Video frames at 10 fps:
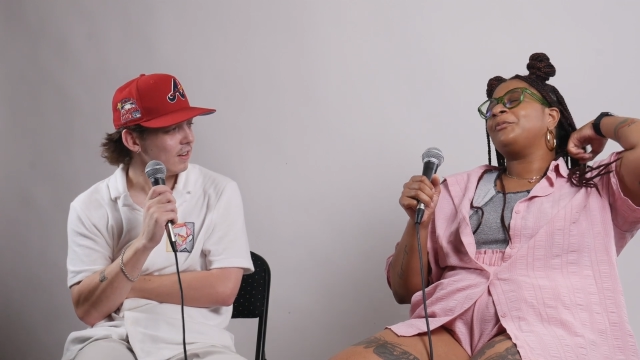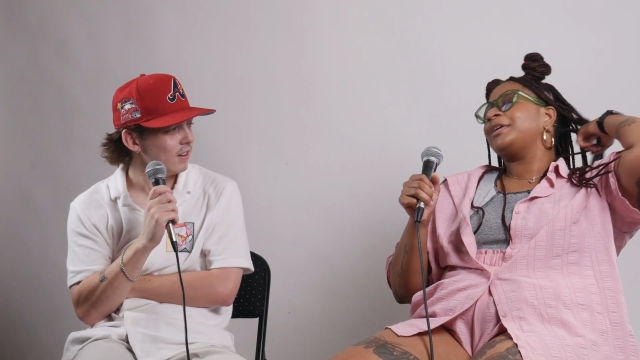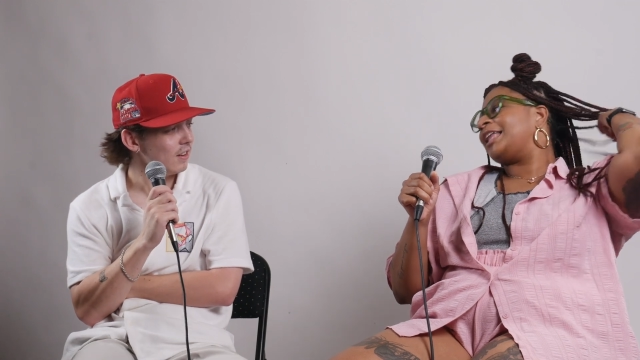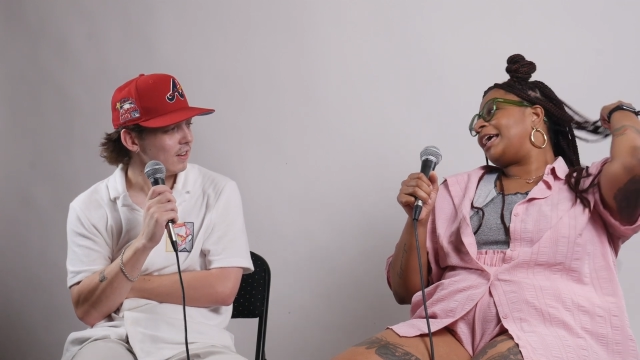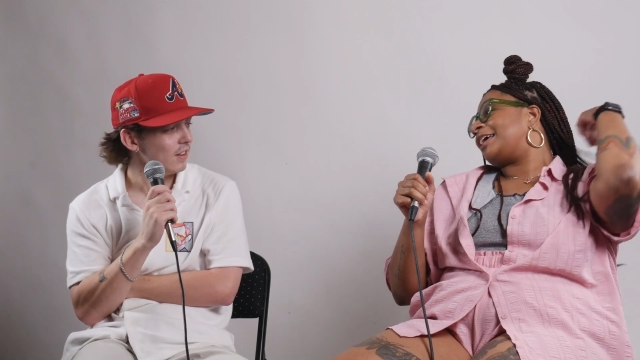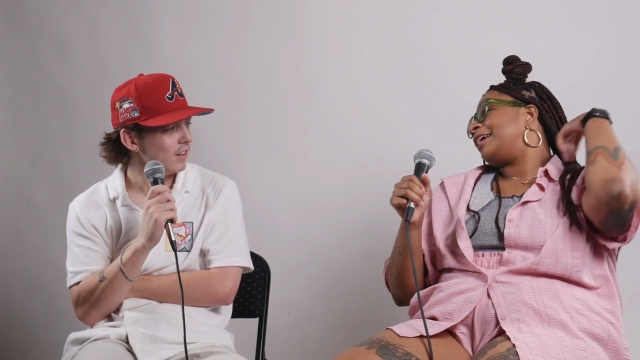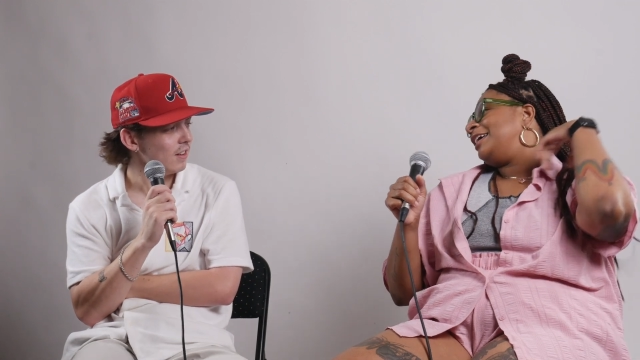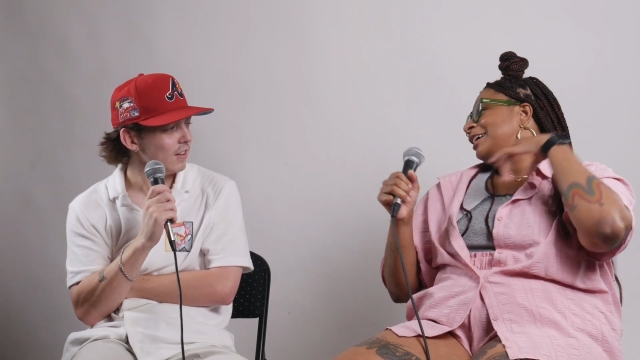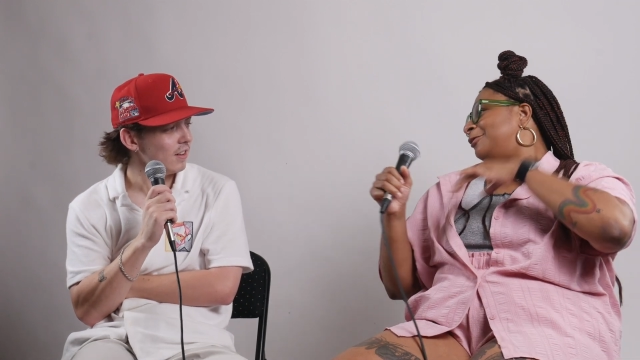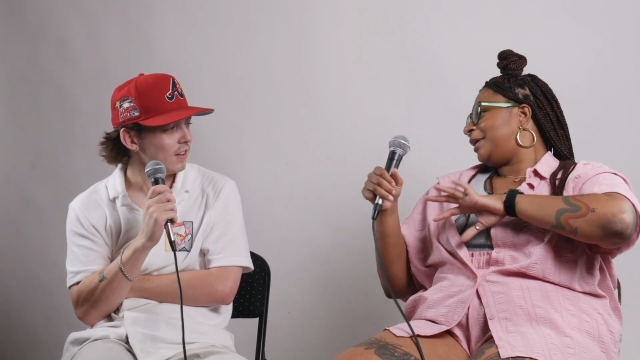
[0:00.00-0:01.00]
Speaker 1: but like
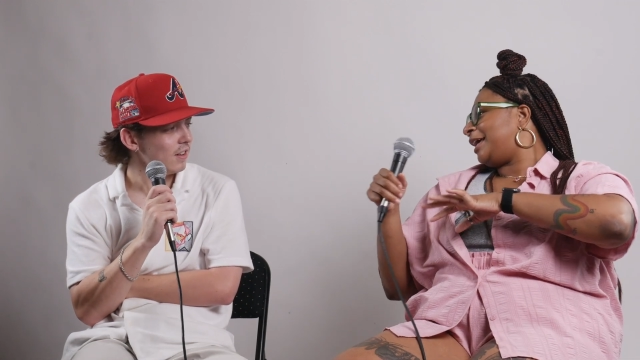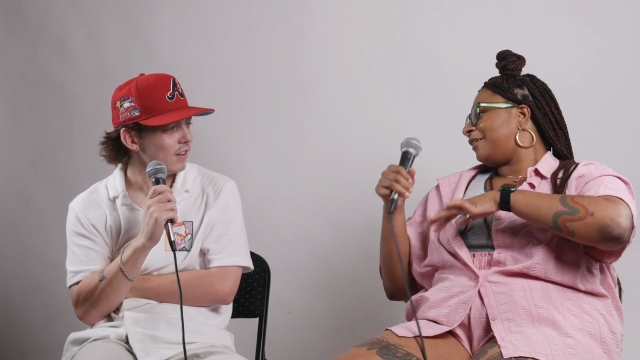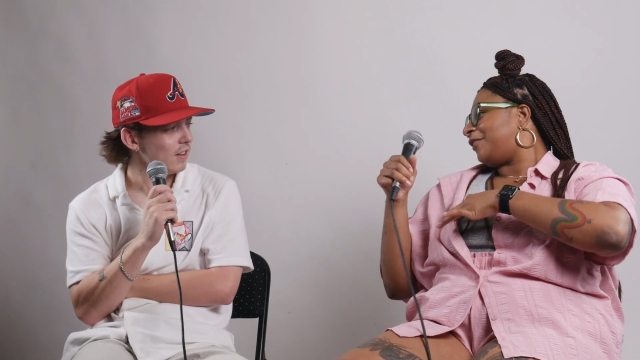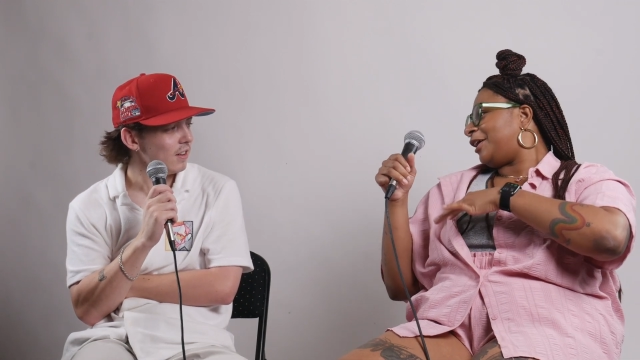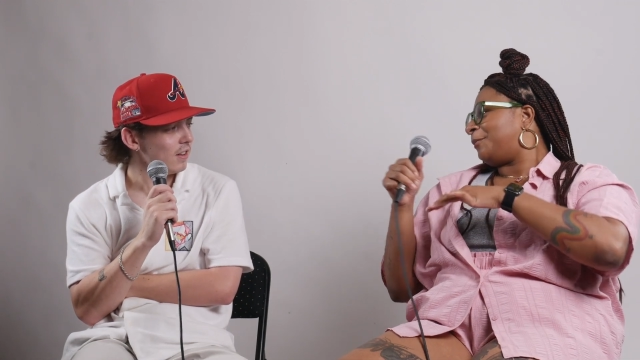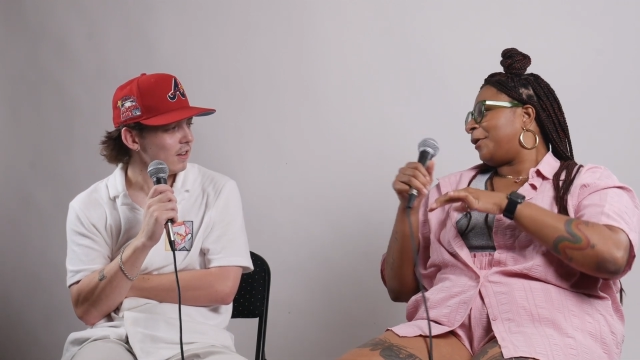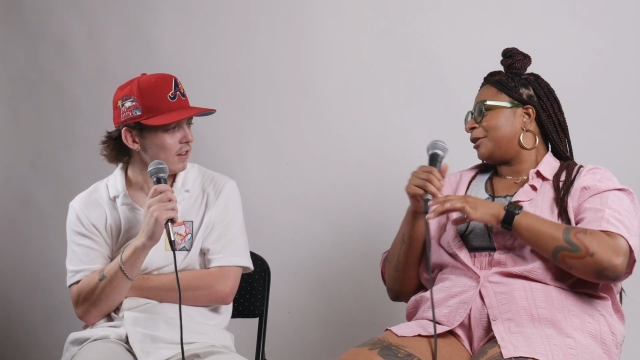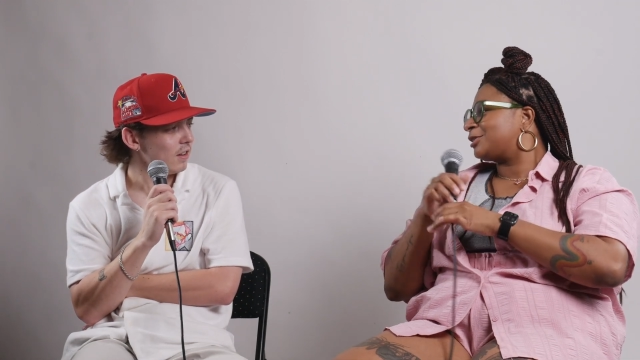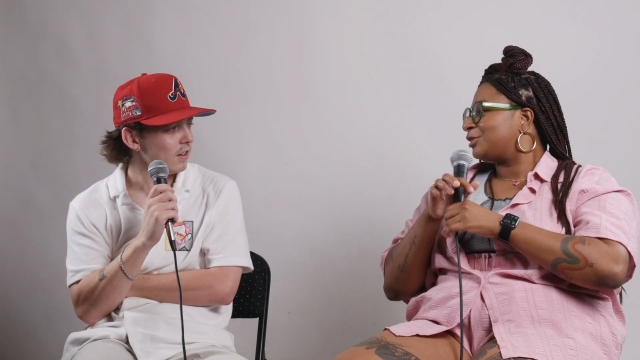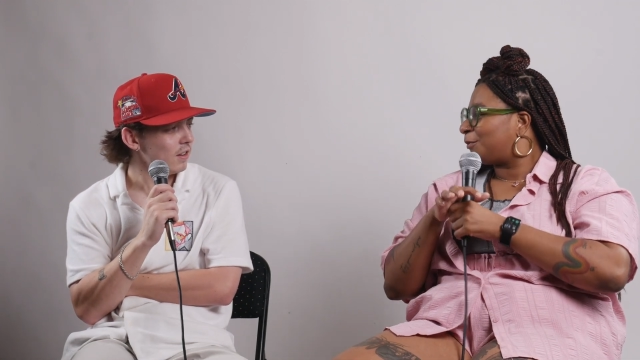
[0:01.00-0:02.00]
being a very
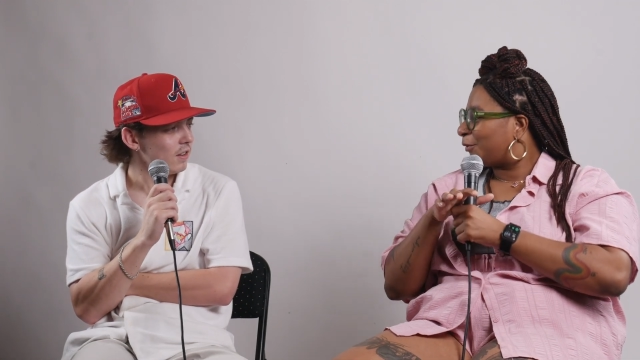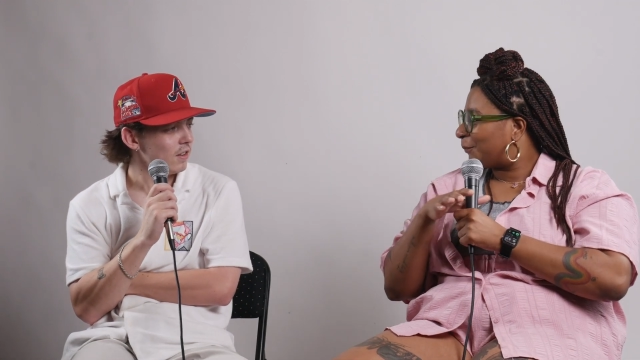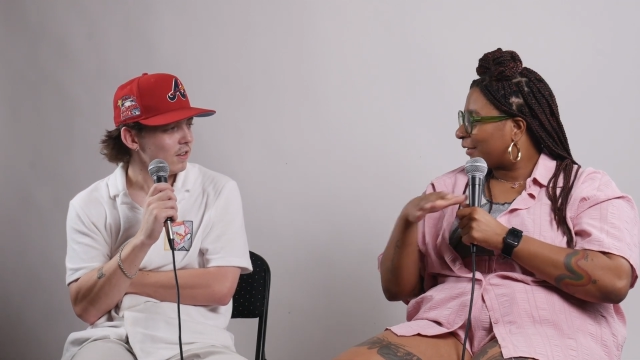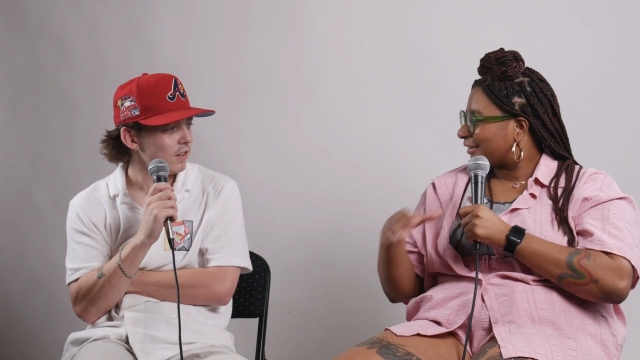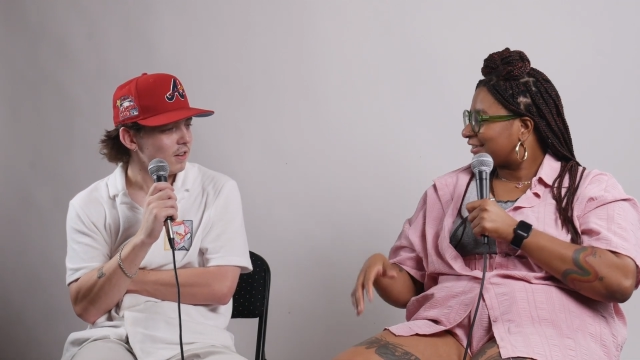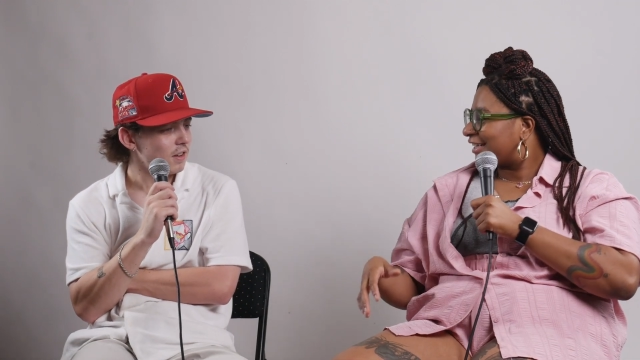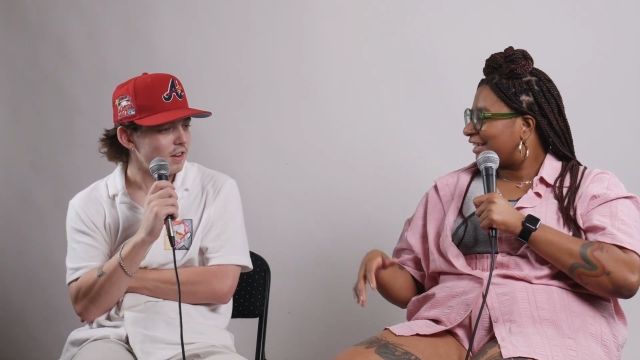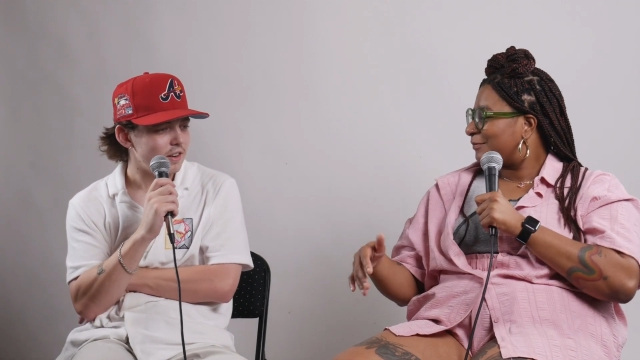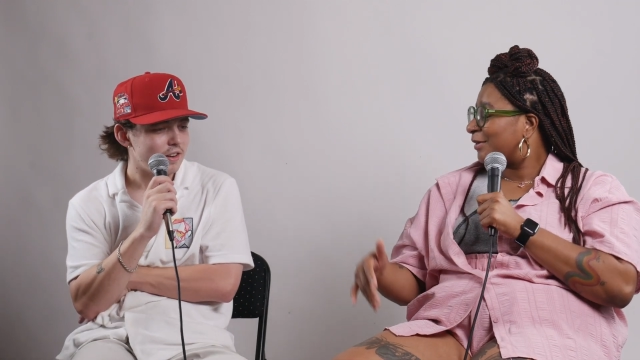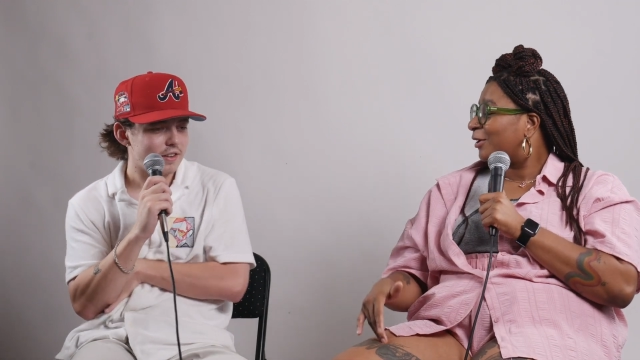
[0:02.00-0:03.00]
personable
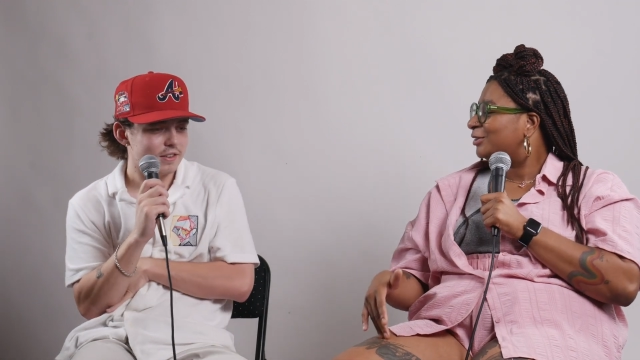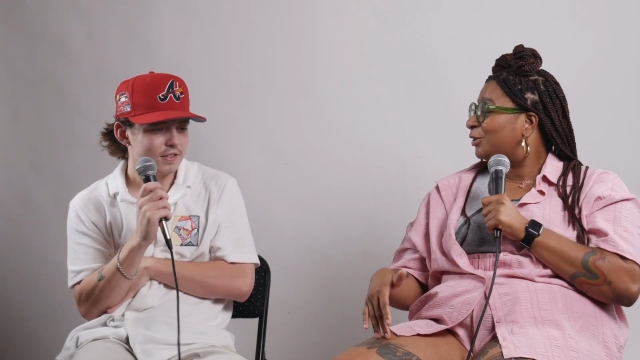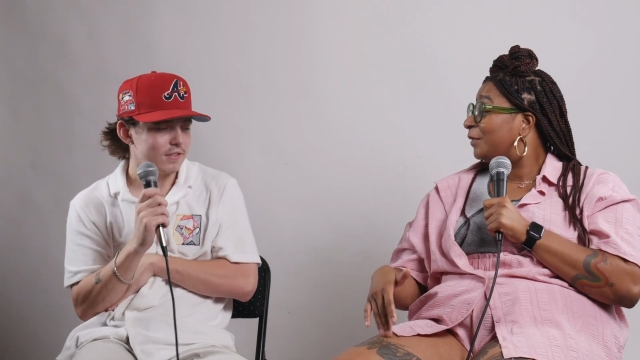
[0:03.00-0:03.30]
person, but also